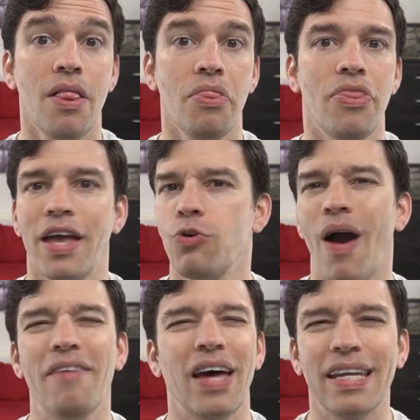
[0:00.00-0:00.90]
that you
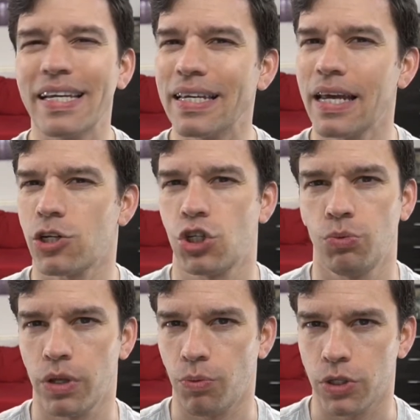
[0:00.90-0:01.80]
have any connection
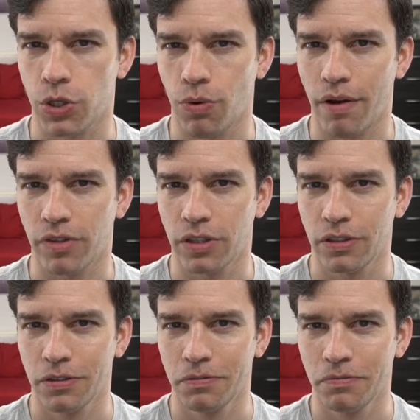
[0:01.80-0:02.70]
with whatsoever.
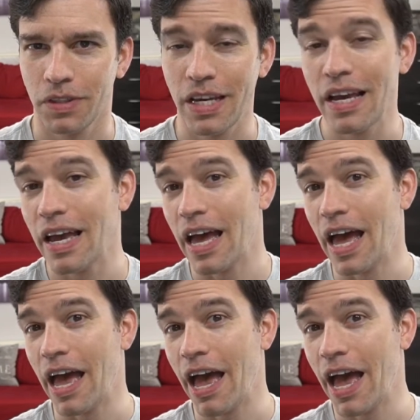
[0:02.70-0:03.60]

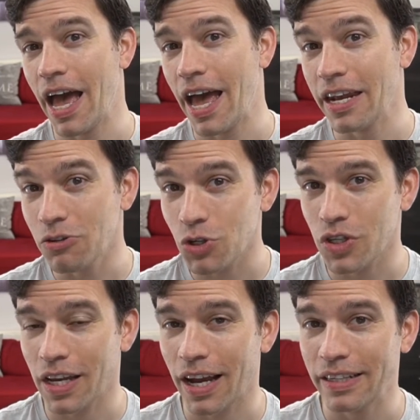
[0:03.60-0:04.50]
An
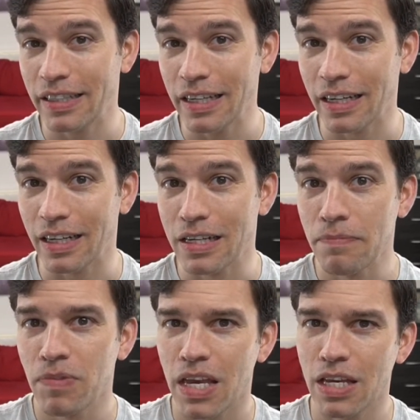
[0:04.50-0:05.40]
interesting idea
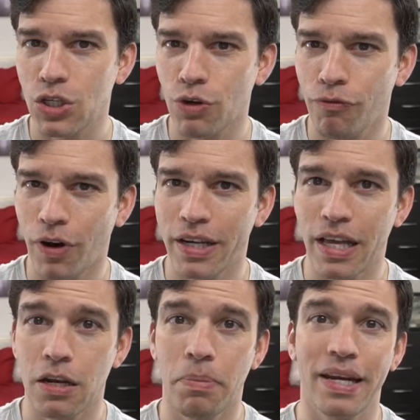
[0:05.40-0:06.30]
is to find
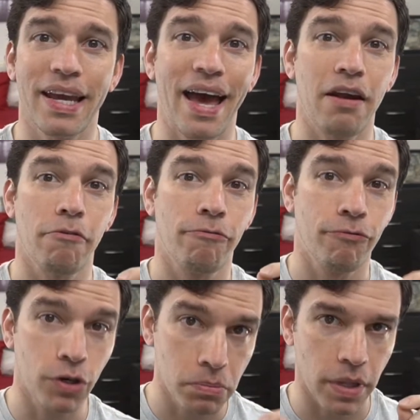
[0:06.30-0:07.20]
anybody at a
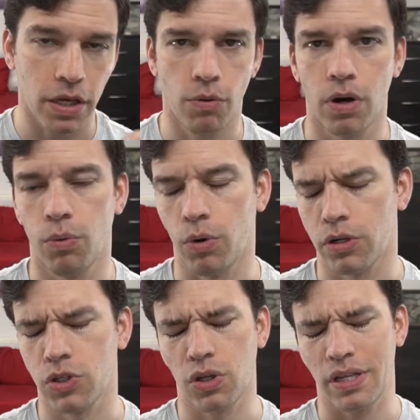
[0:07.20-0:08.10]
firm that you want to work.
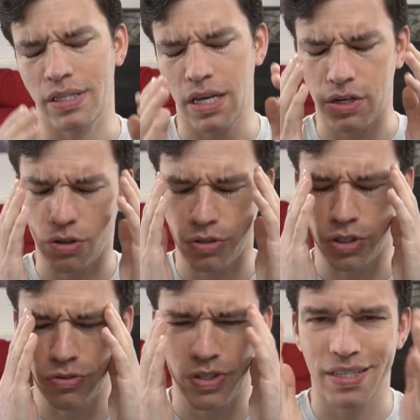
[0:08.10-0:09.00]
So let's say
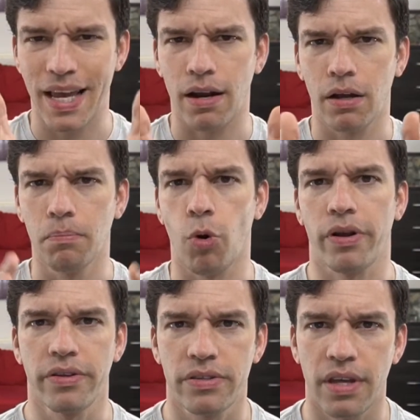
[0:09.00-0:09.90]
you're set on
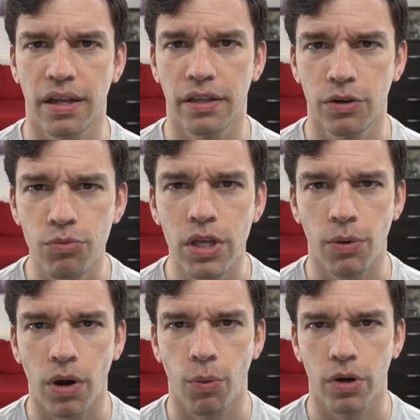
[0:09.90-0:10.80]
Morgan Stanley. You really
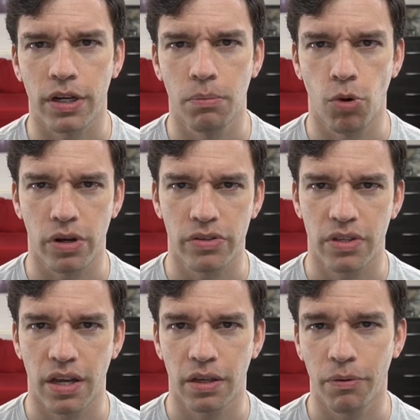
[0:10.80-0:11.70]
want to work at Morgan
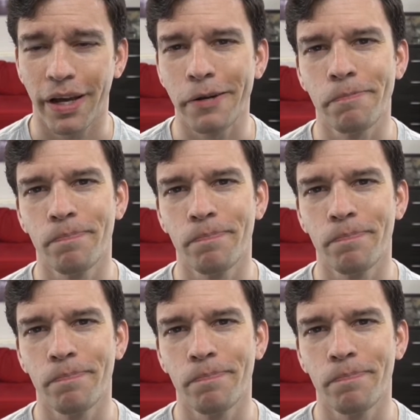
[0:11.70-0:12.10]
Stanley, right?